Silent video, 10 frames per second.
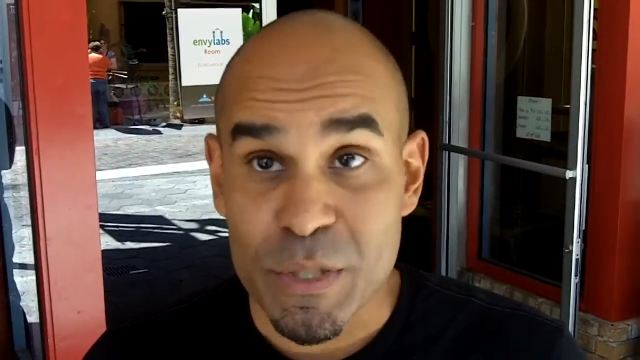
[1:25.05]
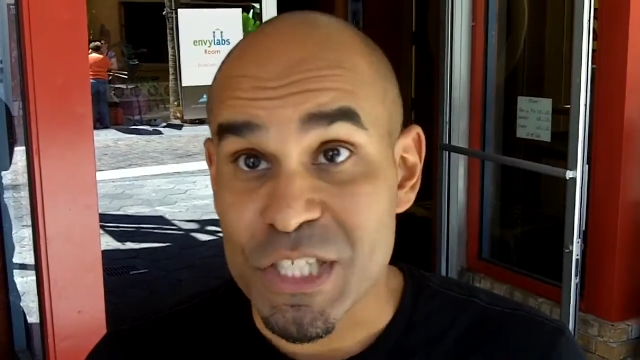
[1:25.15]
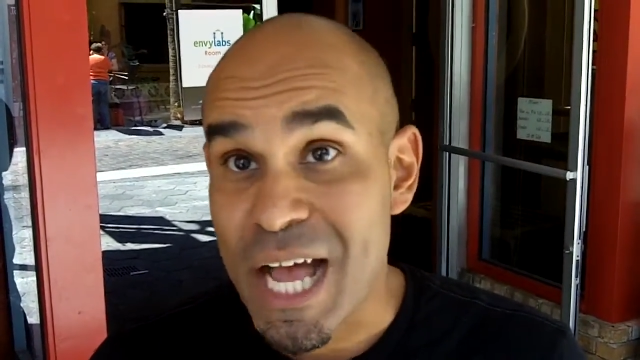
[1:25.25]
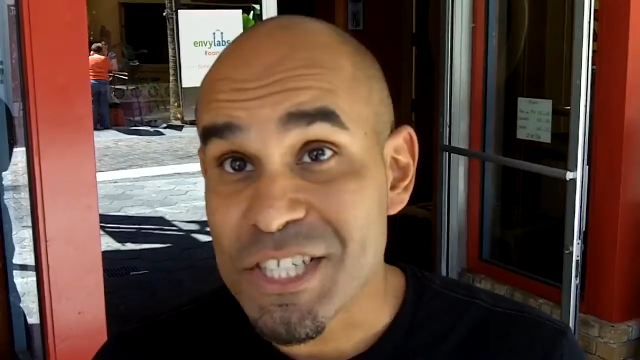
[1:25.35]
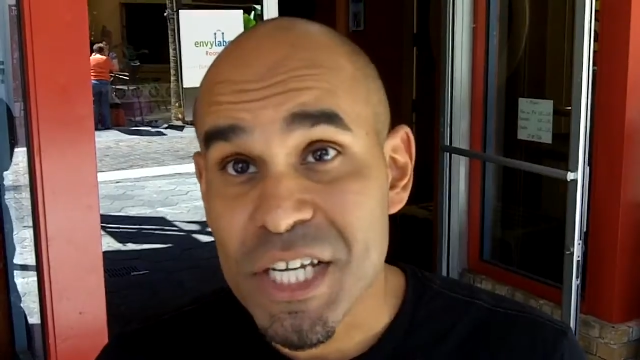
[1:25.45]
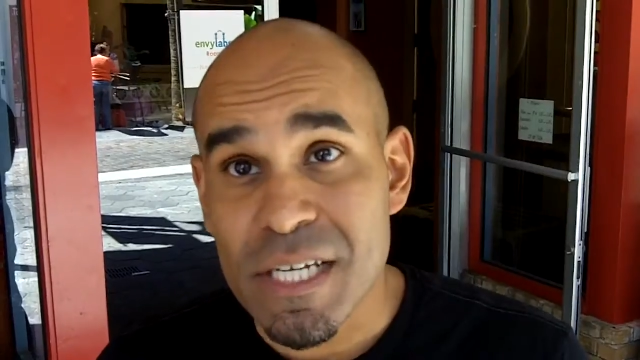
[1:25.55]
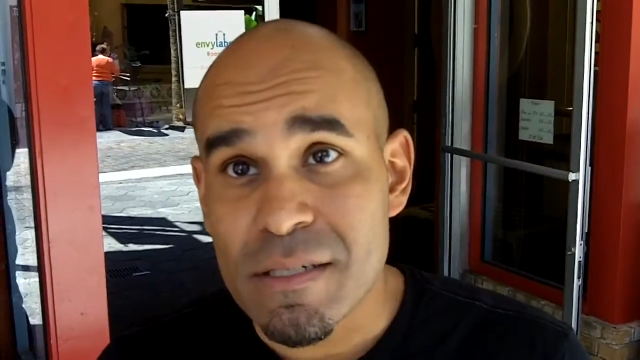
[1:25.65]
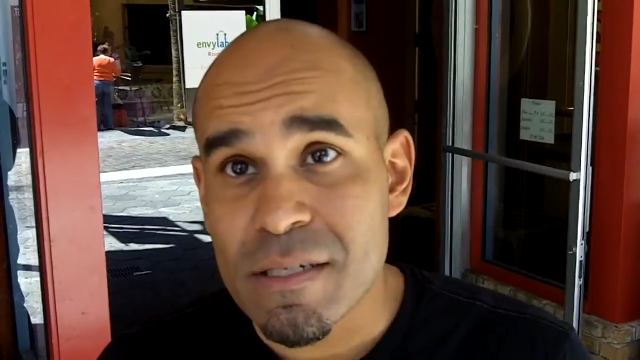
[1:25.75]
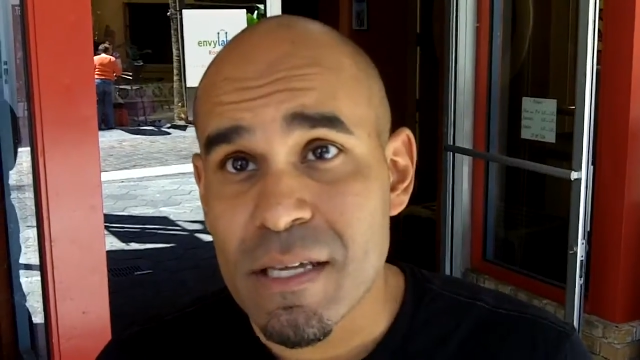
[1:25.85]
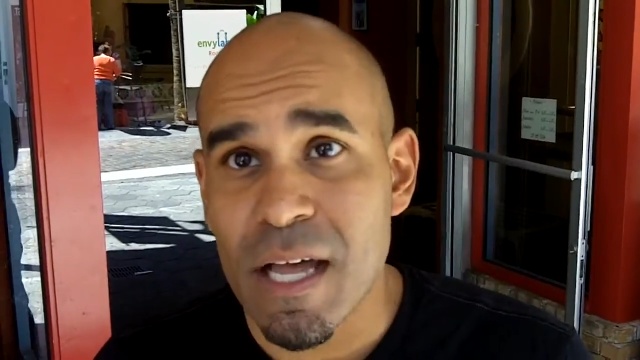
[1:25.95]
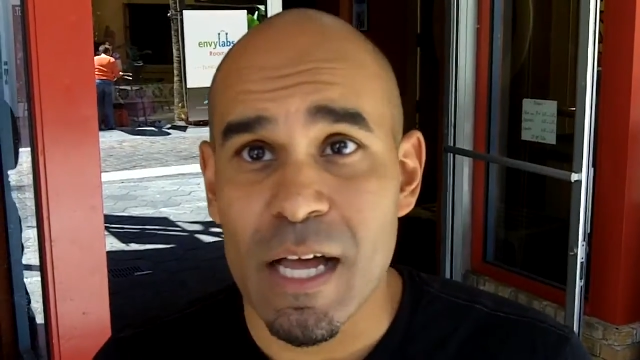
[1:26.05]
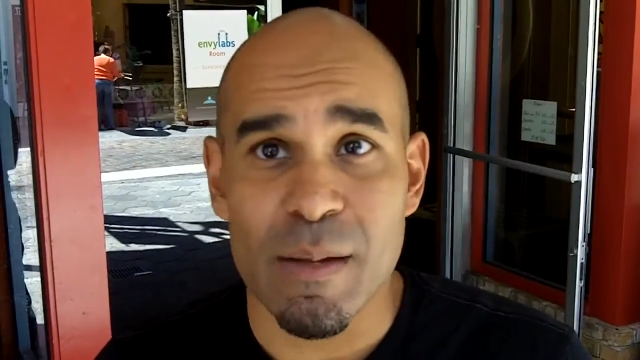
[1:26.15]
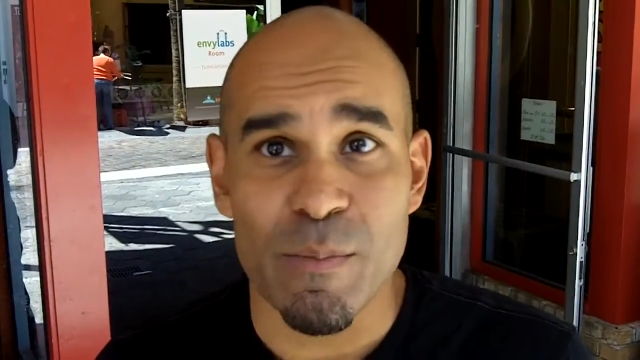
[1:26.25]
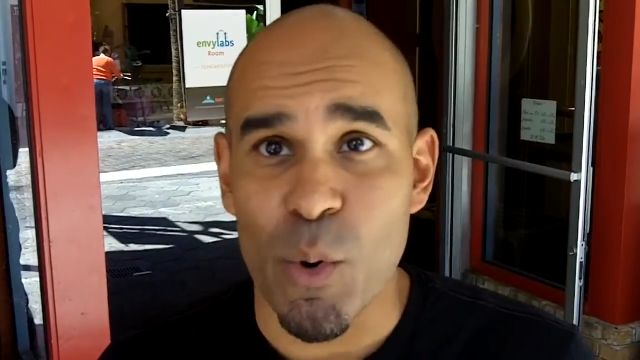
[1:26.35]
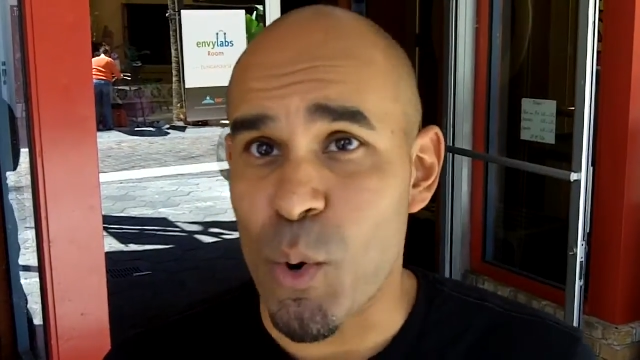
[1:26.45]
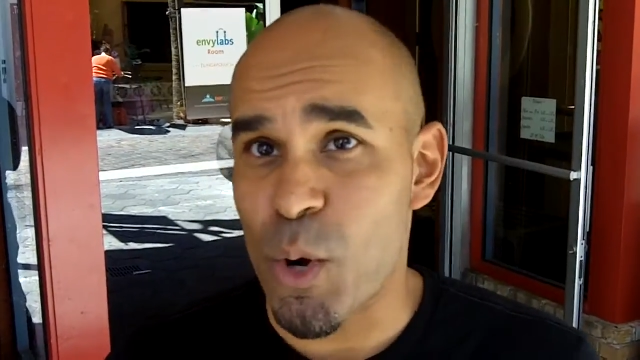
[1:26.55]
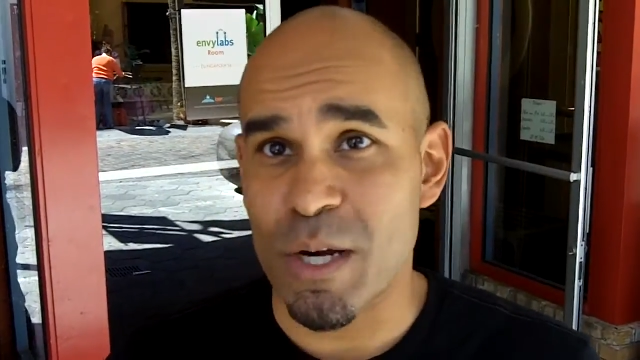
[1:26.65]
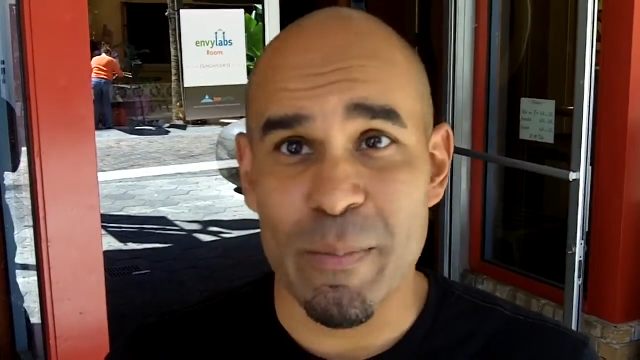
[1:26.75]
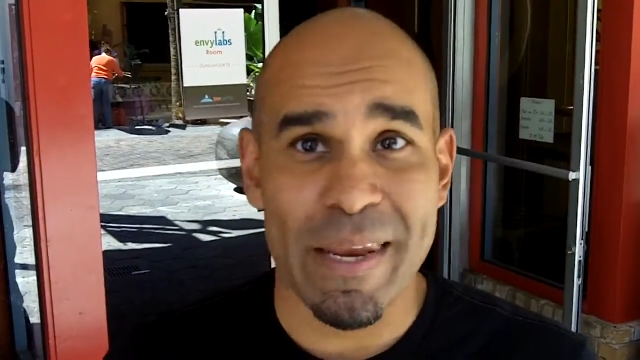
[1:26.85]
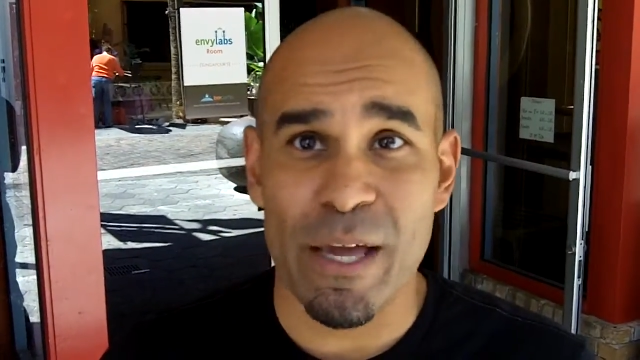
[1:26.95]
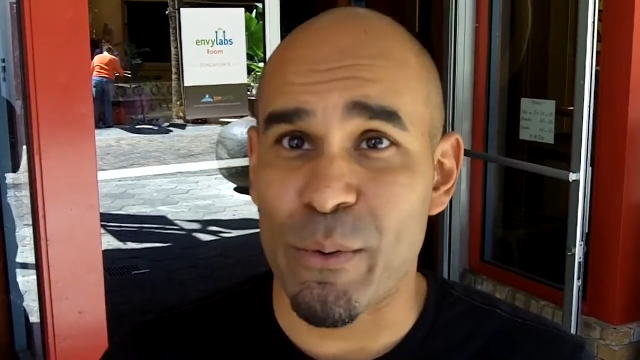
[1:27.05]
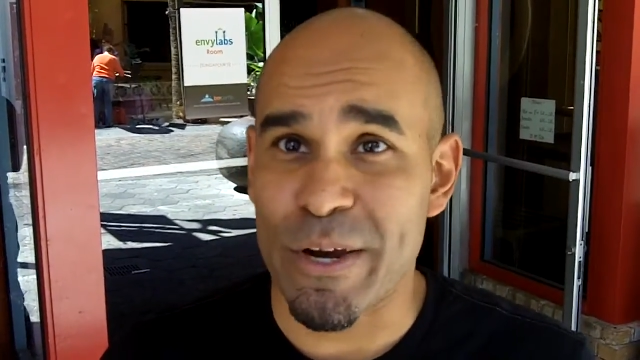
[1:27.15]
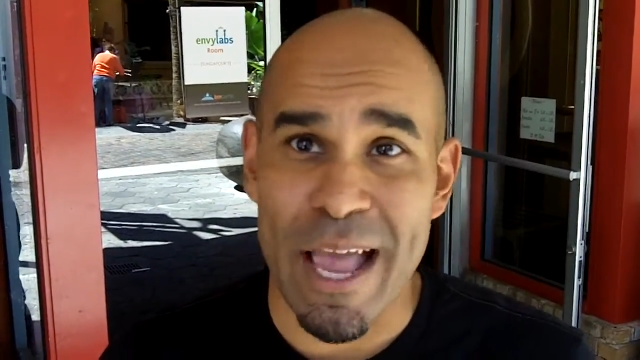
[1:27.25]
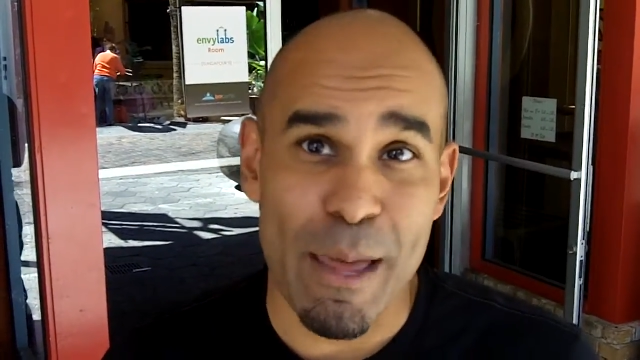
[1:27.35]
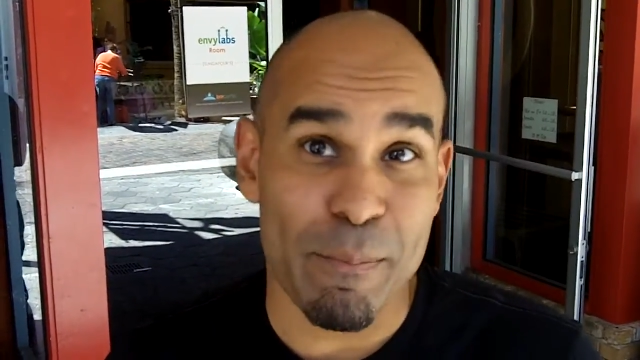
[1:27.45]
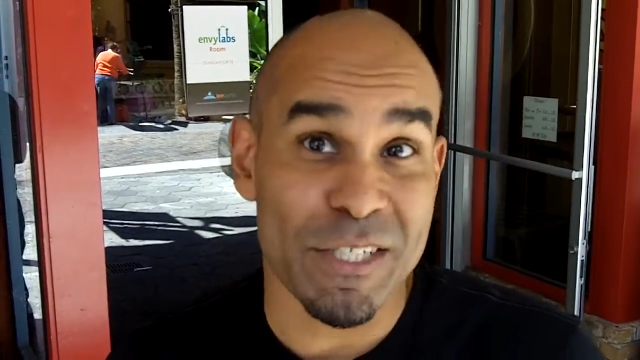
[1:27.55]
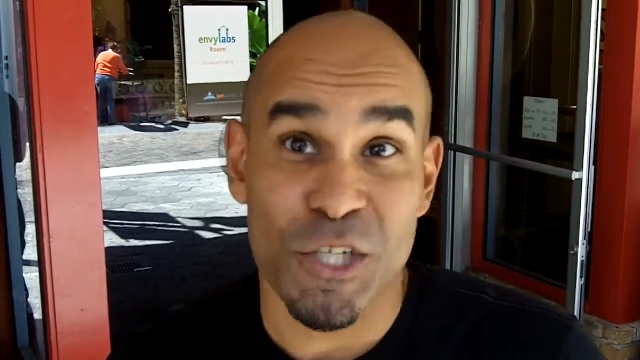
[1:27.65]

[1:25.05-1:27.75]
Pachachka, um, or depending on where you're at,